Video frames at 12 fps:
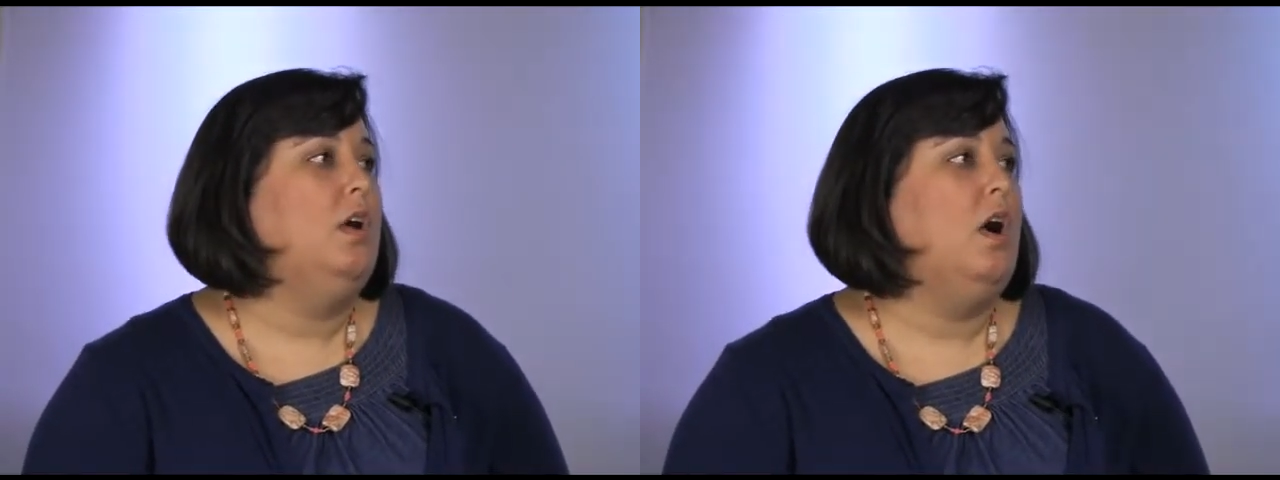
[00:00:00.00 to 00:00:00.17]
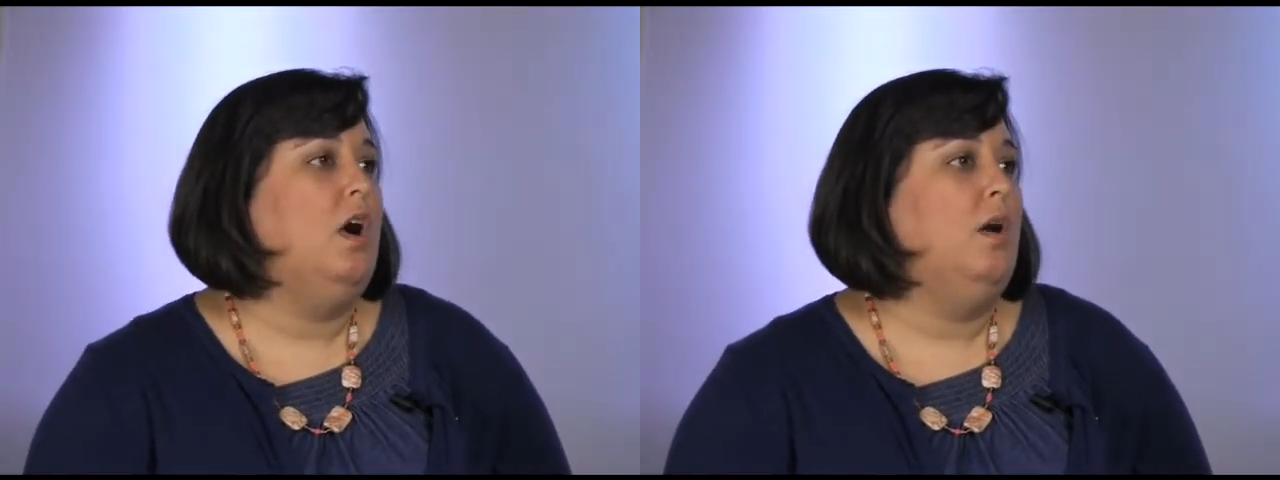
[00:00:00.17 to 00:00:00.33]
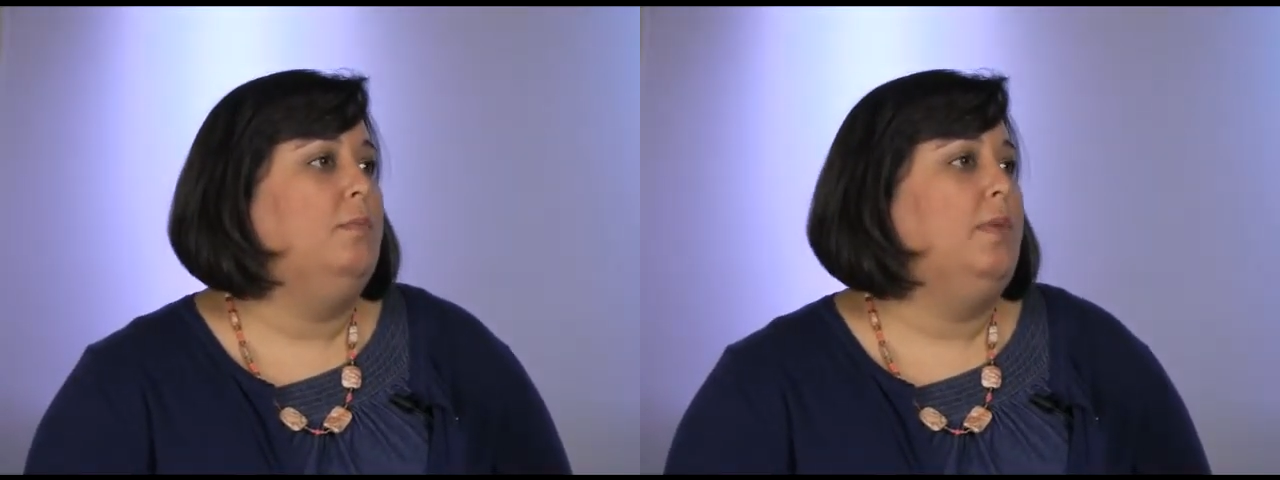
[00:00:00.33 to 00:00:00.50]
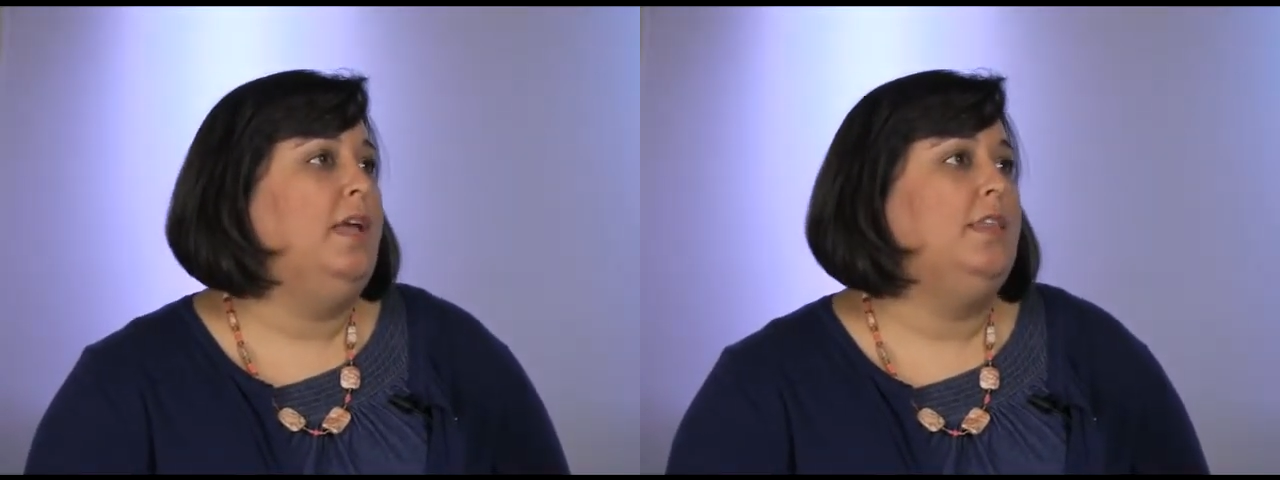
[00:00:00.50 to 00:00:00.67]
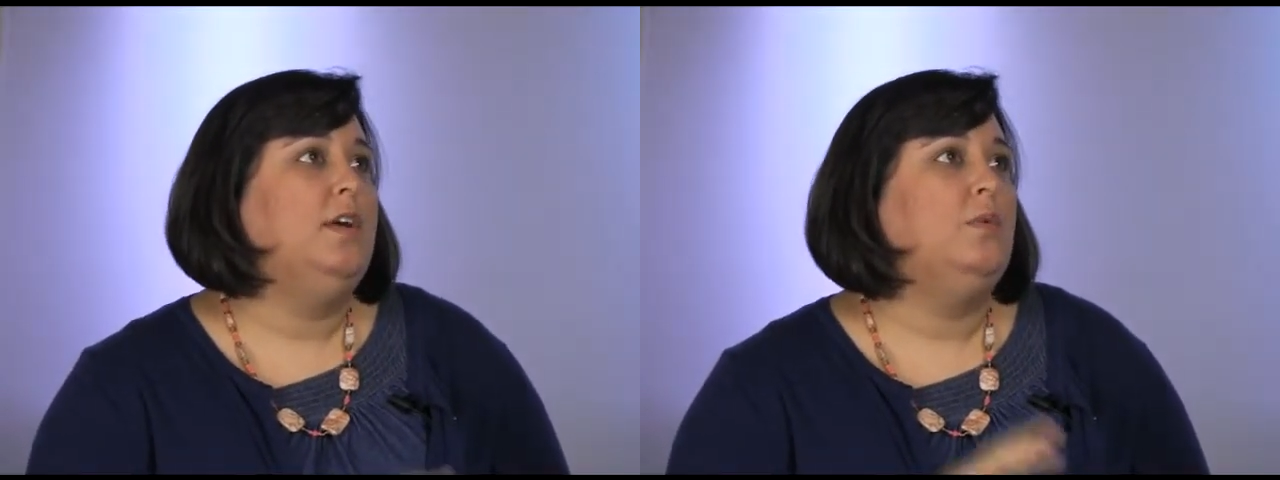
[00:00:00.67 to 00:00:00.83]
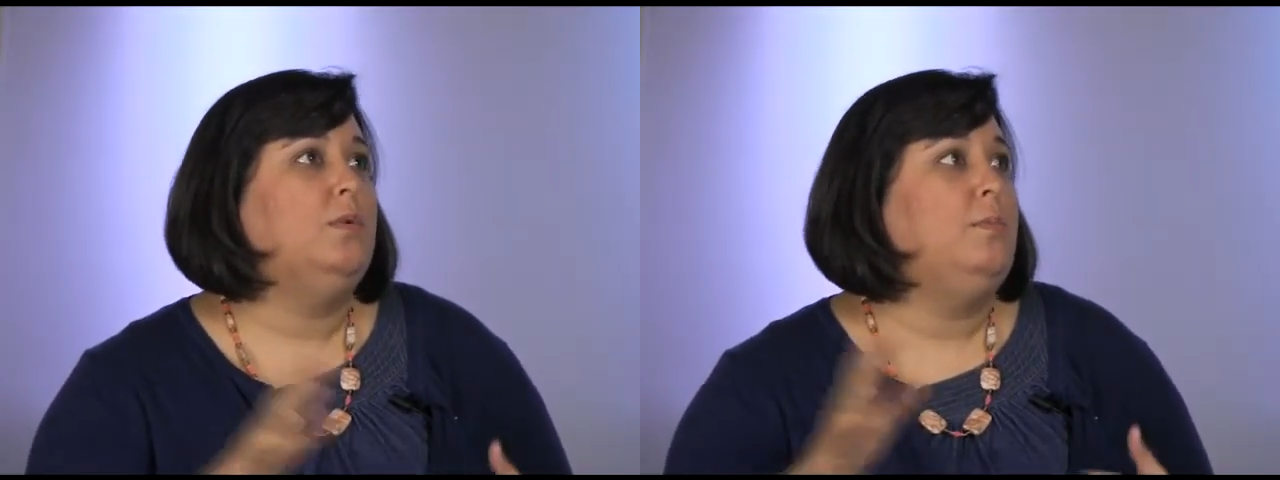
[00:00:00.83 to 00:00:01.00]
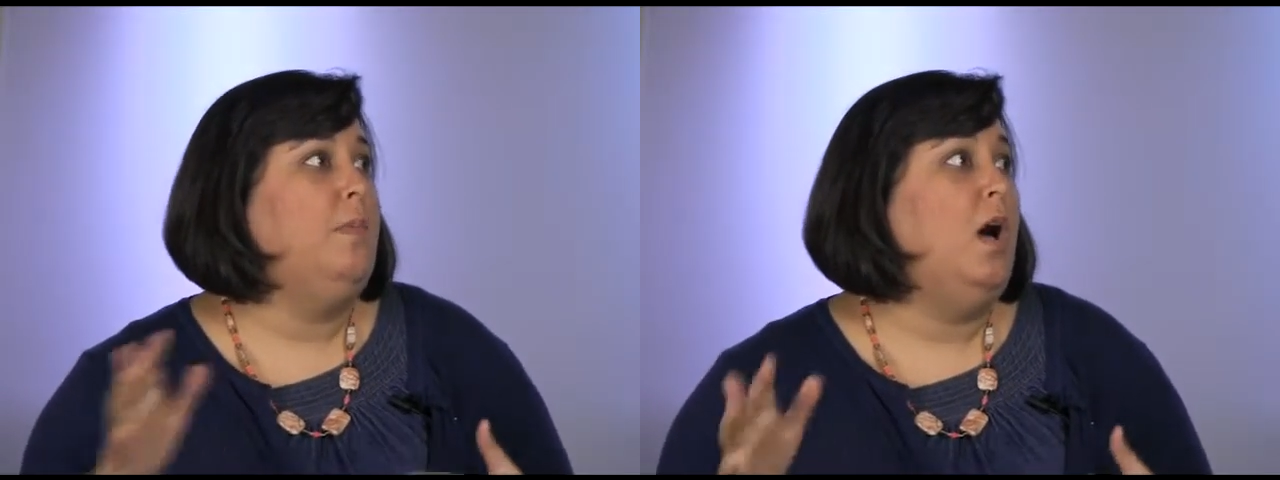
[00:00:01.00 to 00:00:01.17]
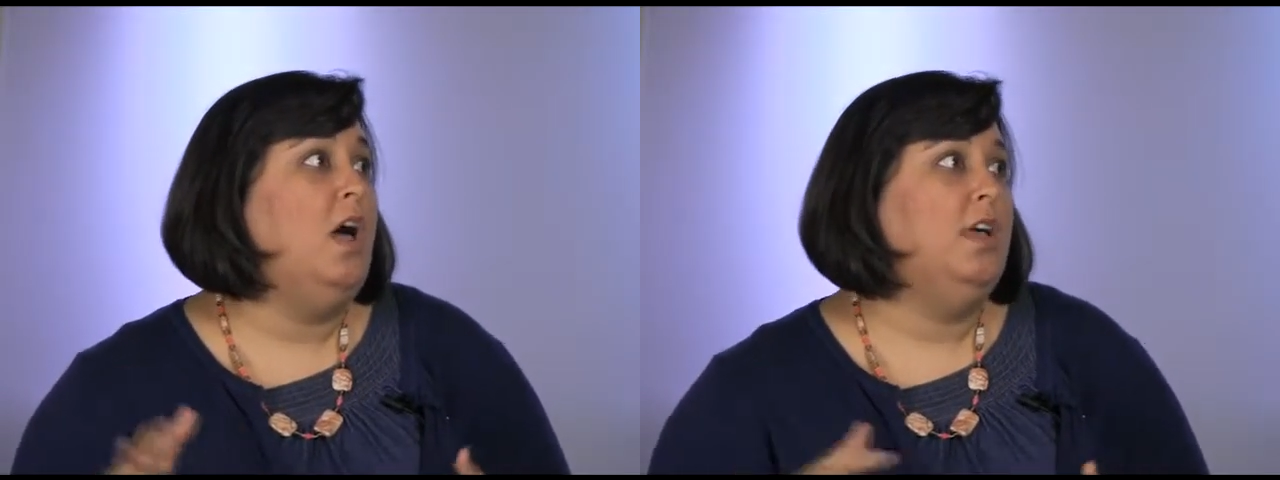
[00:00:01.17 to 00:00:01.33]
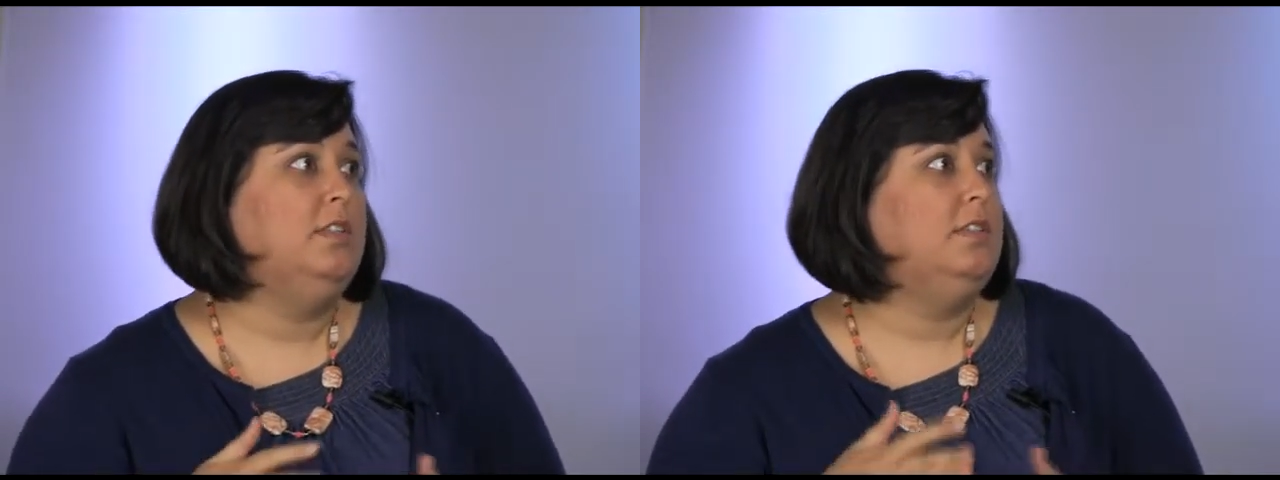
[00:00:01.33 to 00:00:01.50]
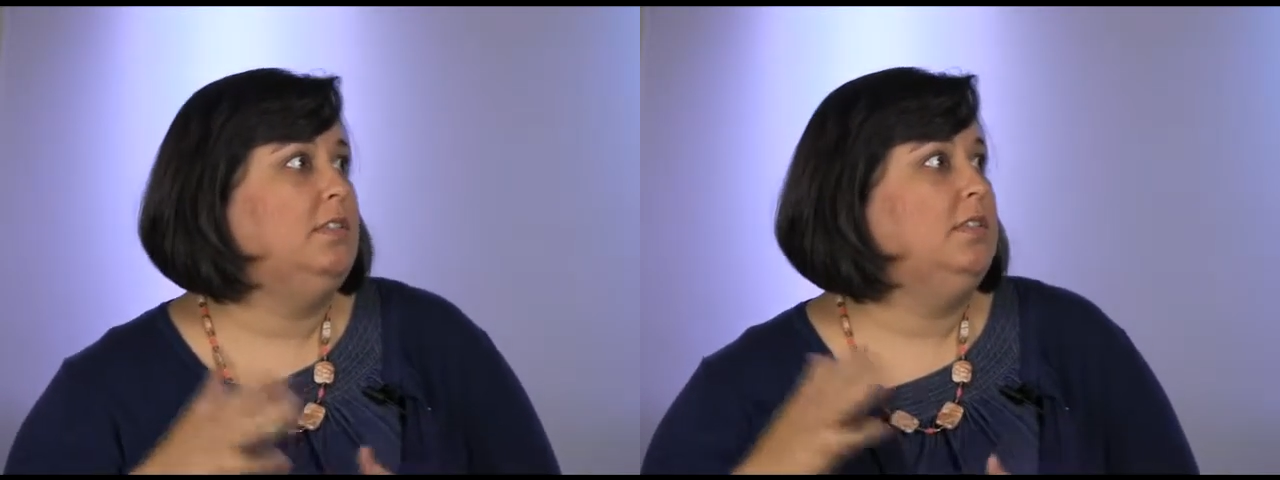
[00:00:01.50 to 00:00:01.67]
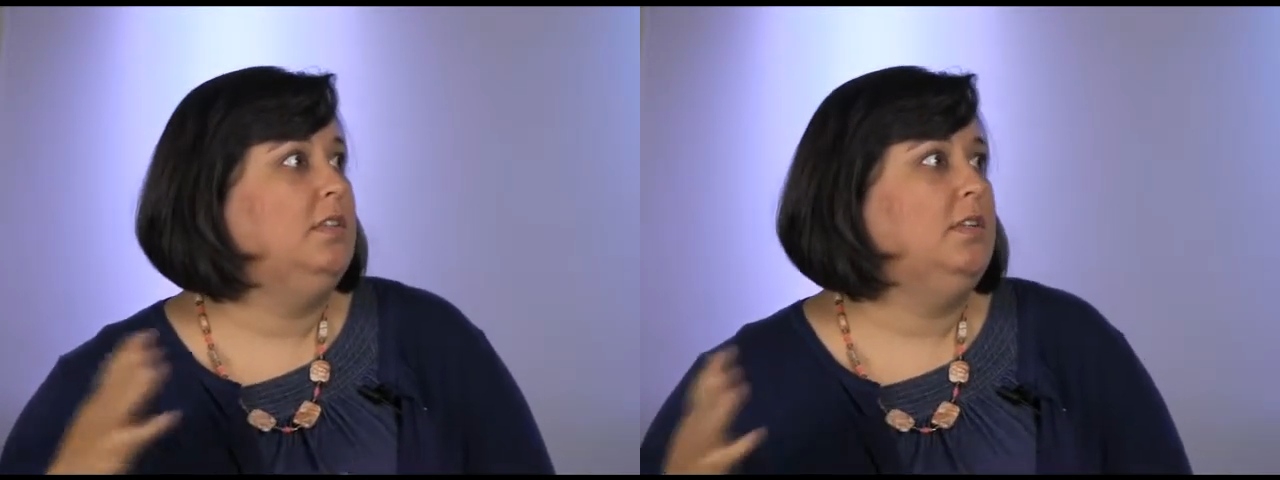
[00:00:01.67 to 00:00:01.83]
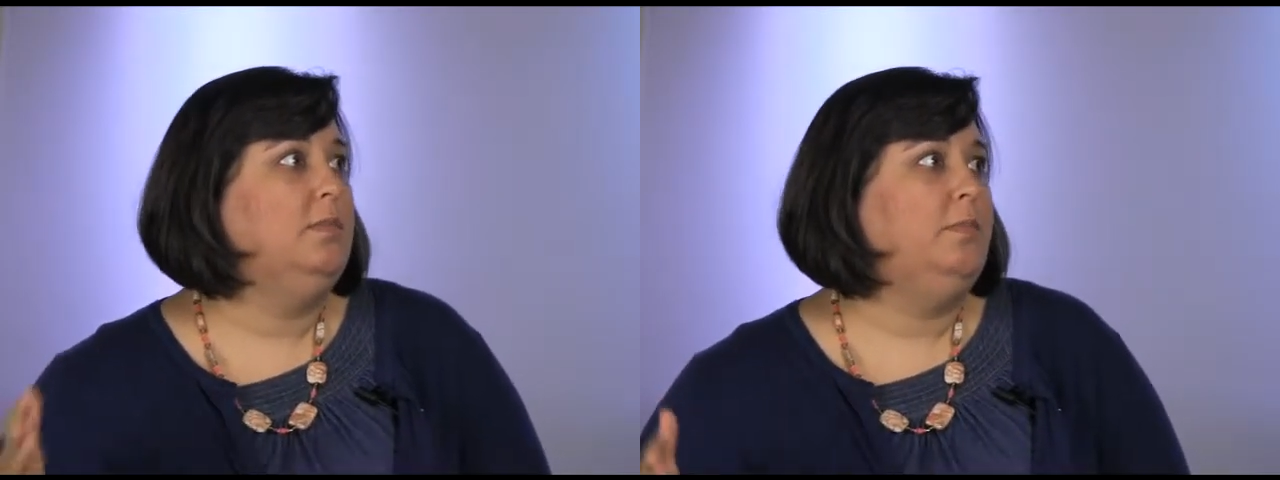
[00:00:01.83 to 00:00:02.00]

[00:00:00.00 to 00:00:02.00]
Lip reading: And there were months